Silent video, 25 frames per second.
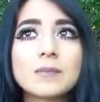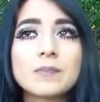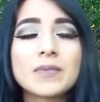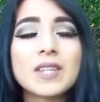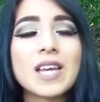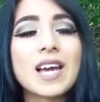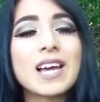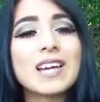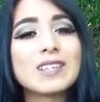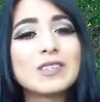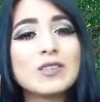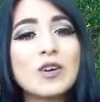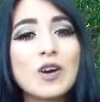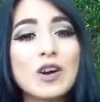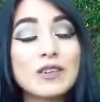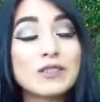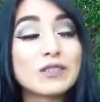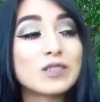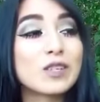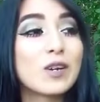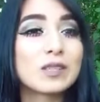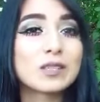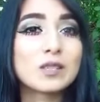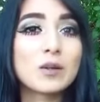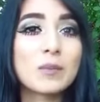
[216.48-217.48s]
I know I've
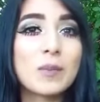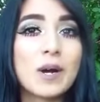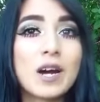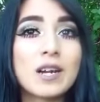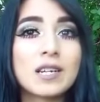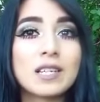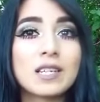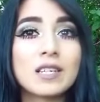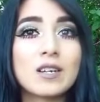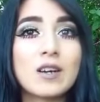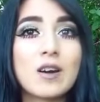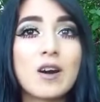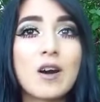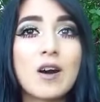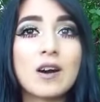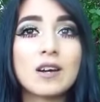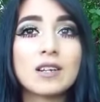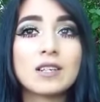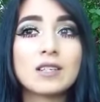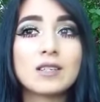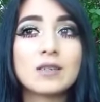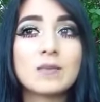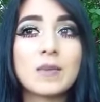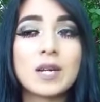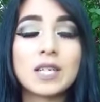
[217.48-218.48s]
talked about it
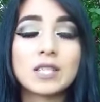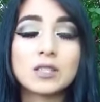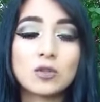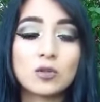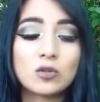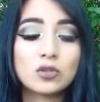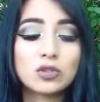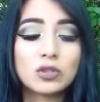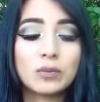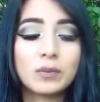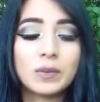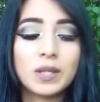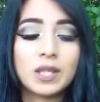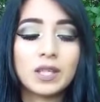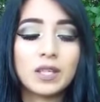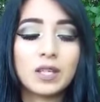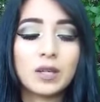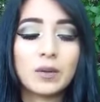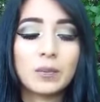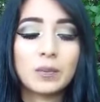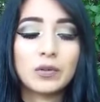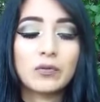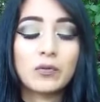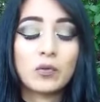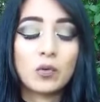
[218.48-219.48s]
on my social
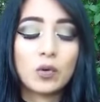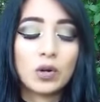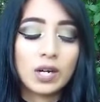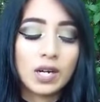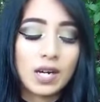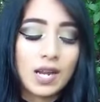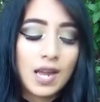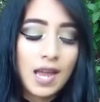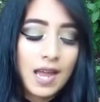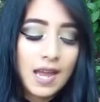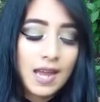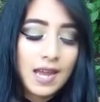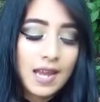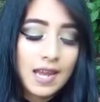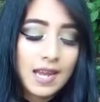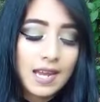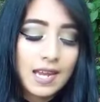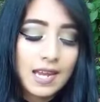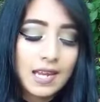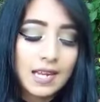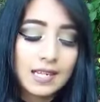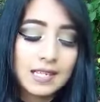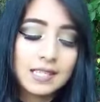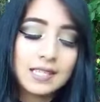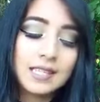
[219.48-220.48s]
media before,
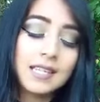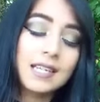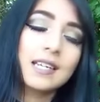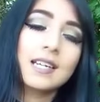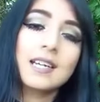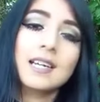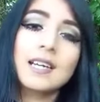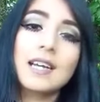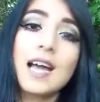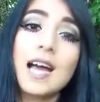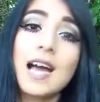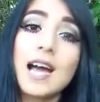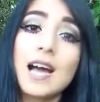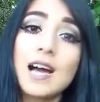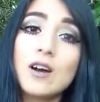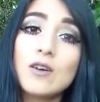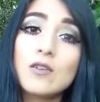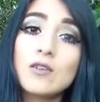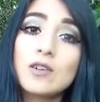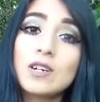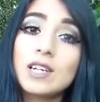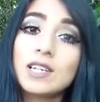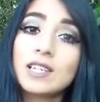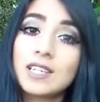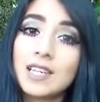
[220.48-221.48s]
and
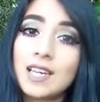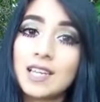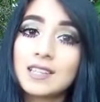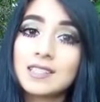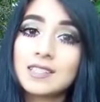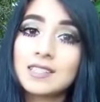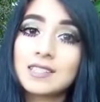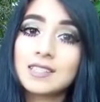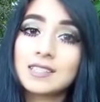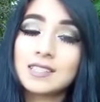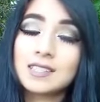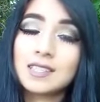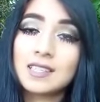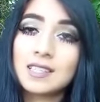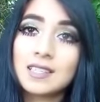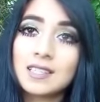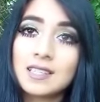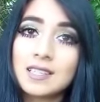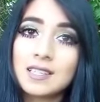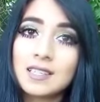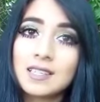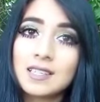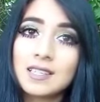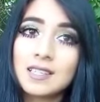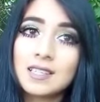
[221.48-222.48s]
how against
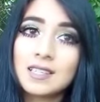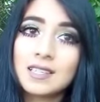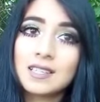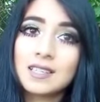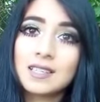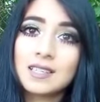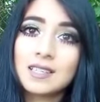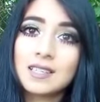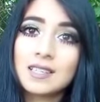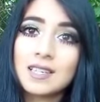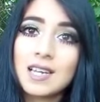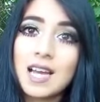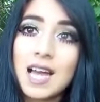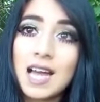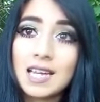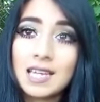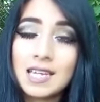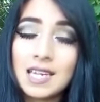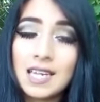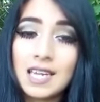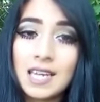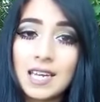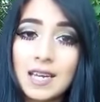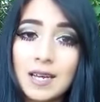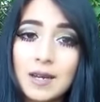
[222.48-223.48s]
I
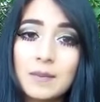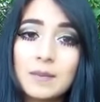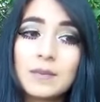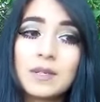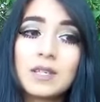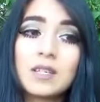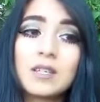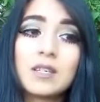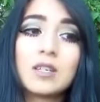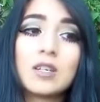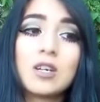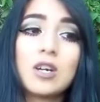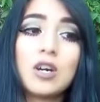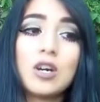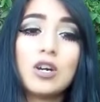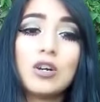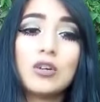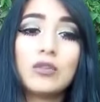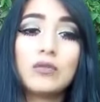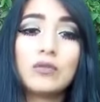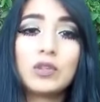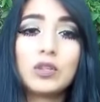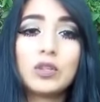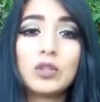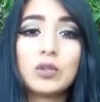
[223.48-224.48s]
am
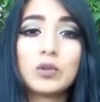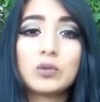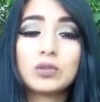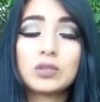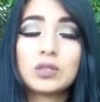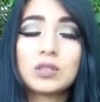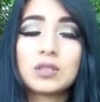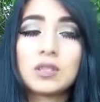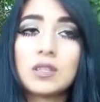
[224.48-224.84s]
of those